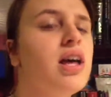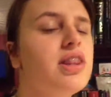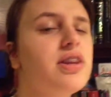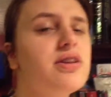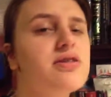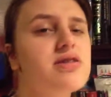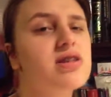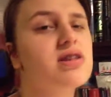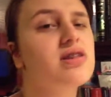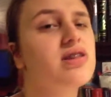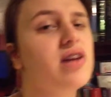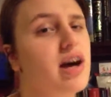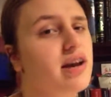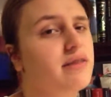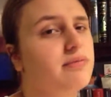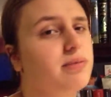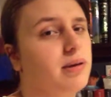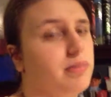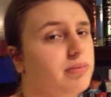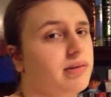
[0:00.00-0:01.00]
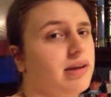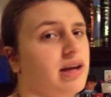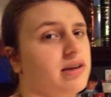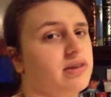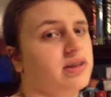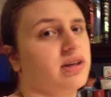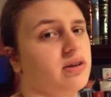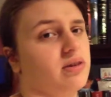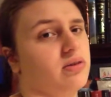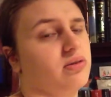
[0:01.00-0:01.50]
there's a lot of people
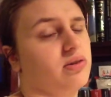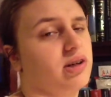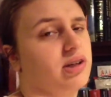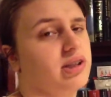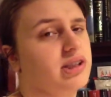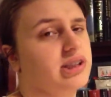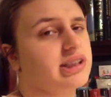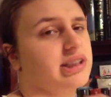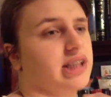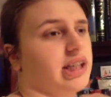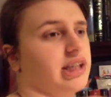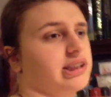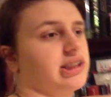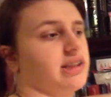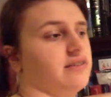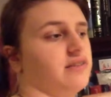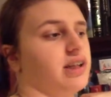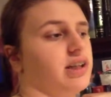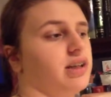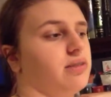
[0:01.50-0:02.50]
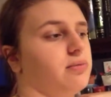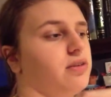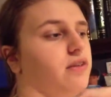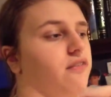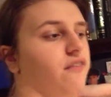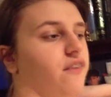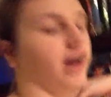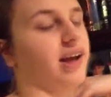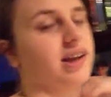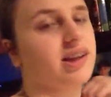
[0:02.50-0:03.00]
out there who are indecisive, and the
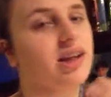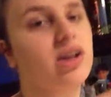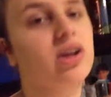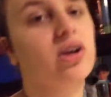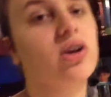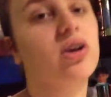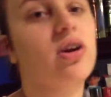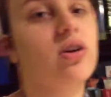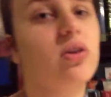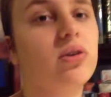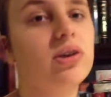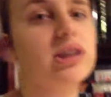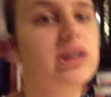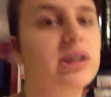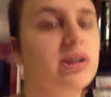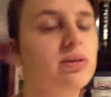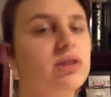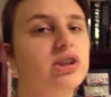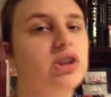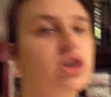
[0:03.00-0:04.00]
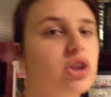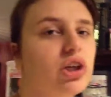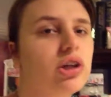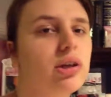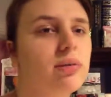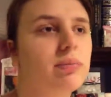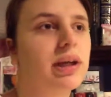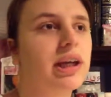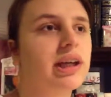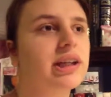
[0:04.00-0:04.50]
fact that it annoys you is
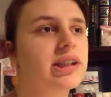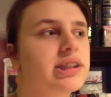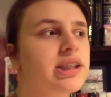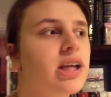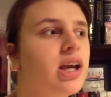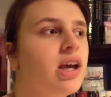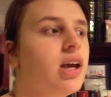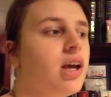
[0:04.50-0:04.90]
good because